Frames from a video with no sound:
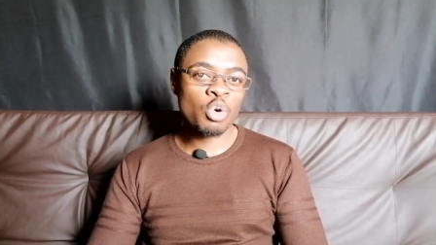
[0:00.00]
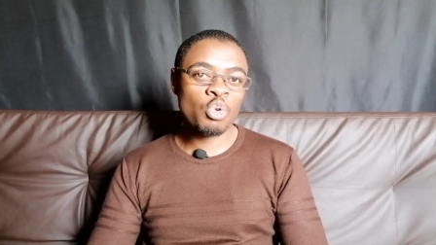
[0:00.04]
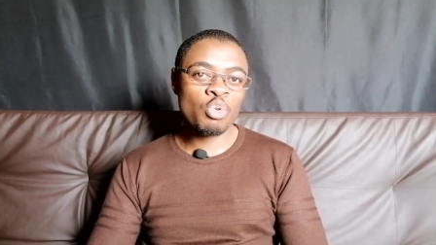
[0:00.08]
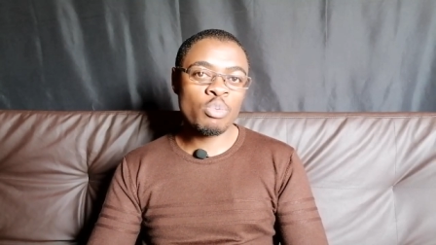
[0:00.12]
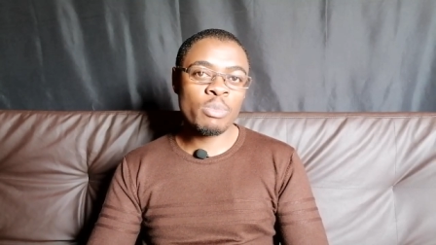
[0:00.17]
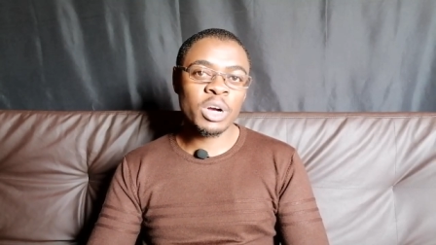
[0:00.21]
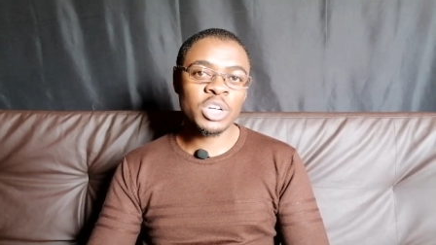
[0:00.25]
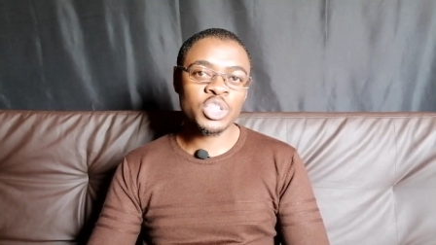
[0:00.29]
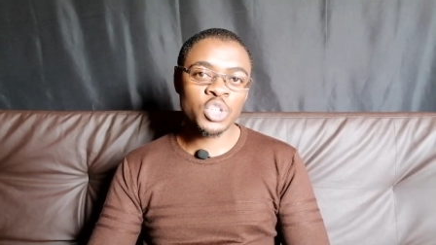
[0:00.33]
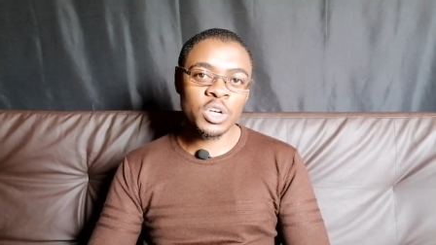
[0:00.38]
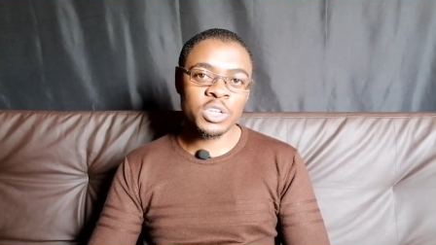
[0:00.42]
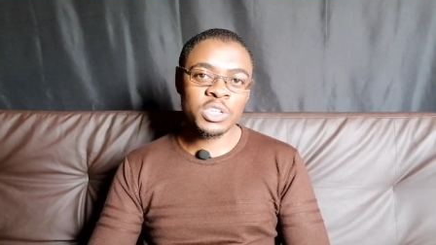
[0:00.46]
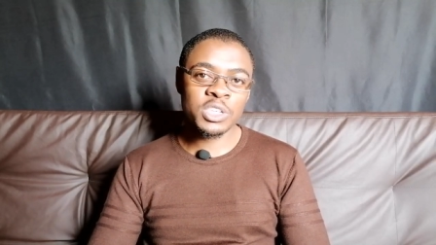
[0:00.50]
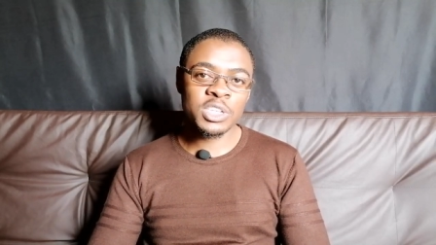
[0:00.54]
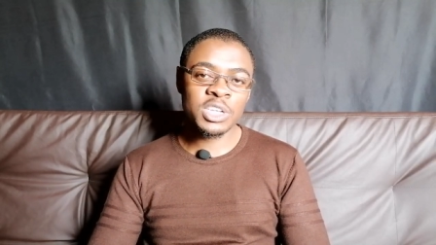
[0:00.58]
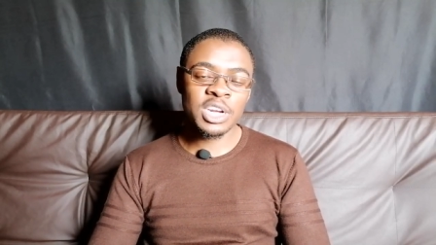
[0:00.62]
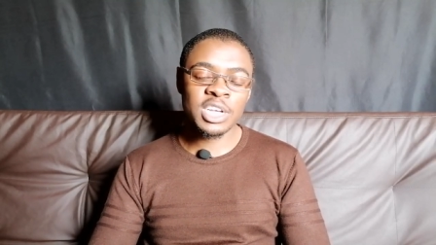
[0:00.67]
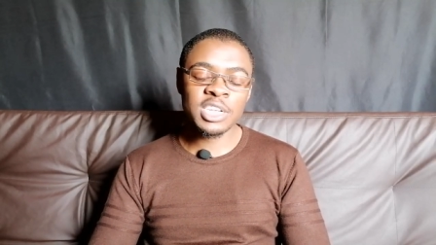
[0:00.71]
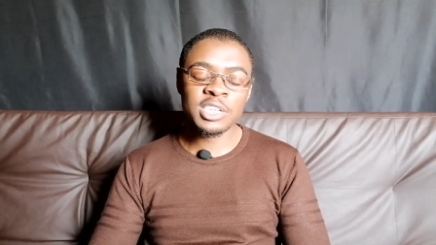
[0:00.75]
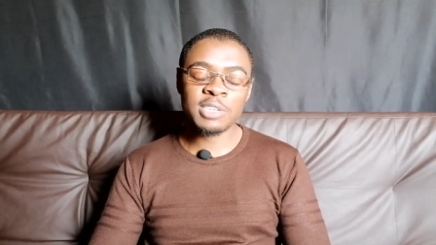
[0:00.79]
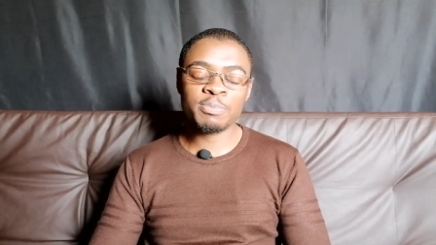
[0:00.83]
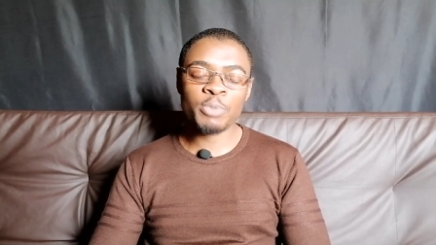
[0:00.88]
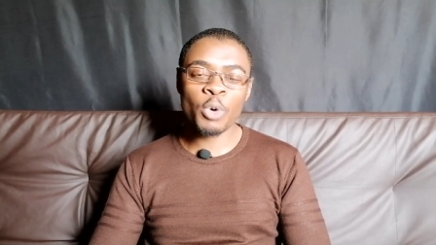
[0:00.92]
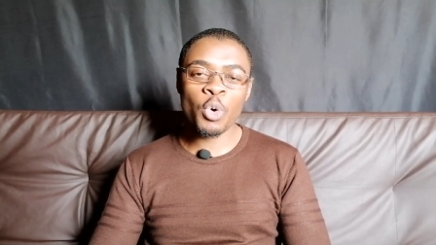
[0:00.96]
Umar Johnson
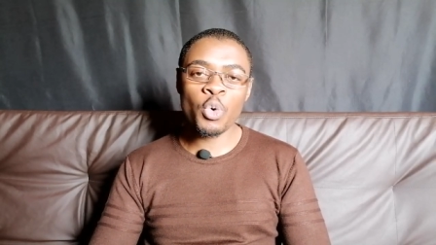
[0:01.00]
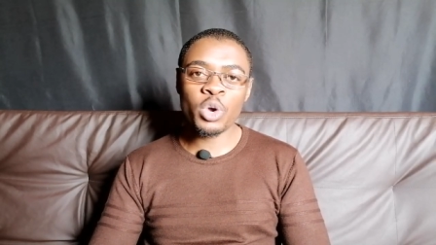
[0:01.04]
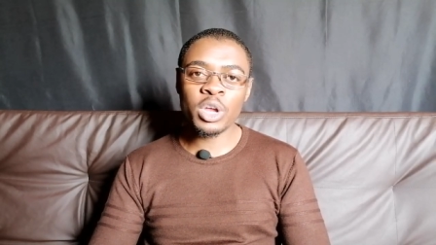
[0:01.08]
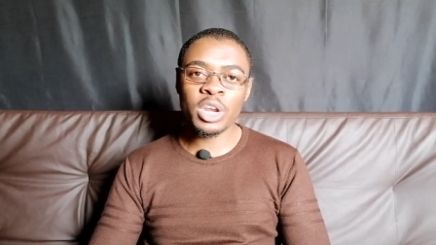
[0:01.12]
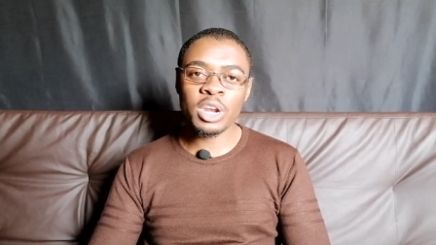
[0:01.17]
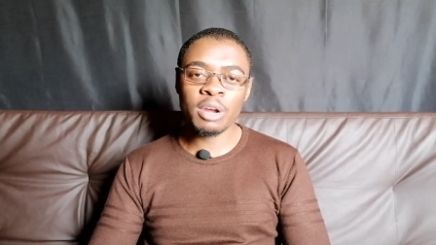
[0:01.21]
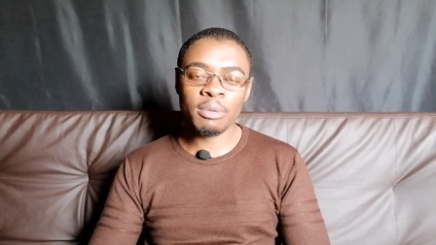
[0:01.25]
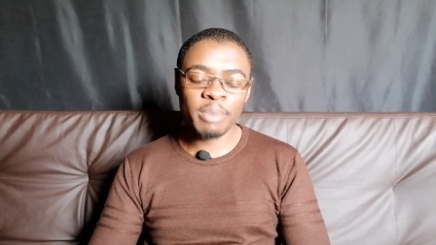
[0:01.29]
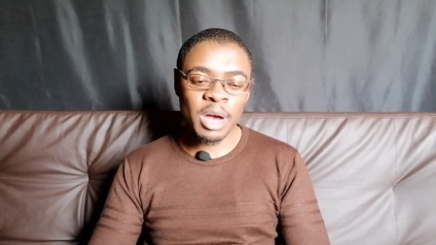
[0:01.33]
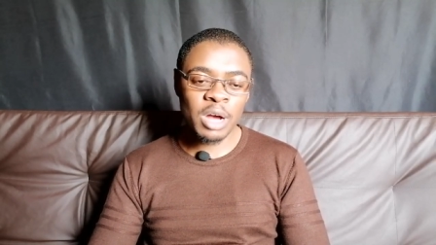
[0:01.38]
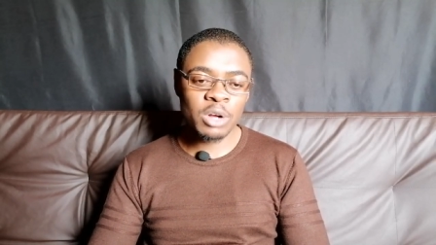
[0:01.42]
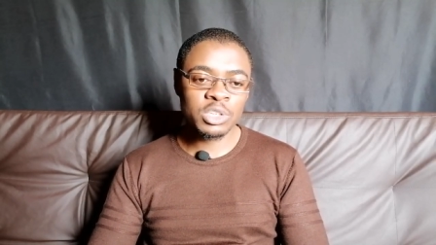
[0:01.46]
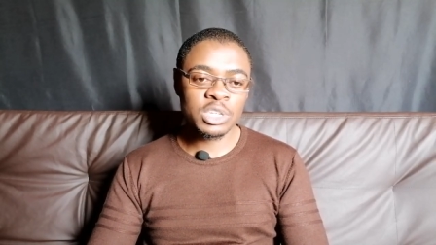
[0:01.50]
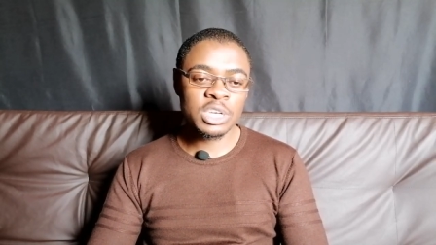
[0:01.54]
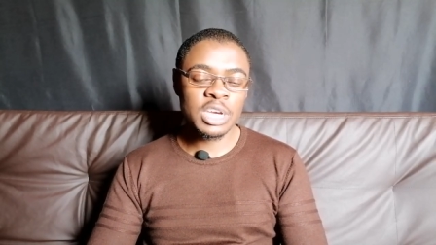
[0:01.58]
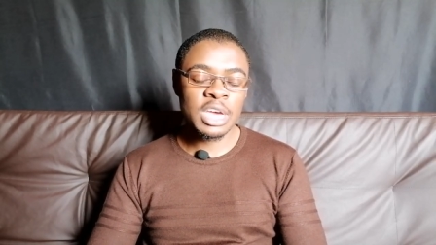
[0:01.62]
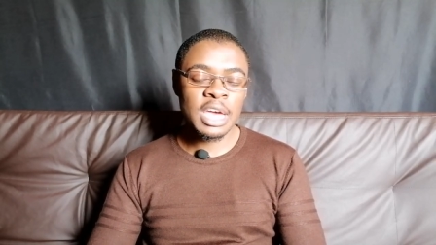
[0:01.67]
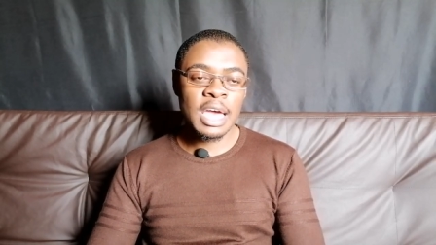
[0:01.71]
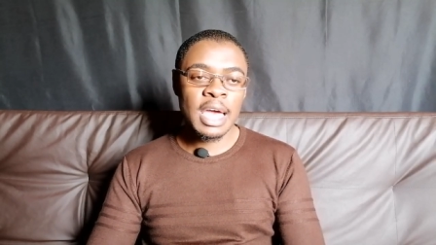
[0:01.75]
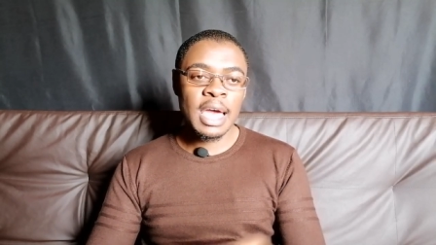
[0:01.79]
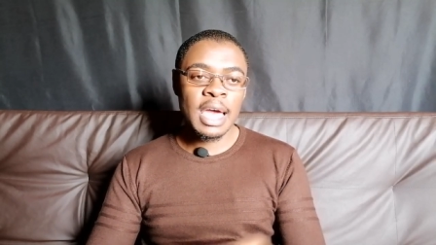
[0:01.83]
has spoken about,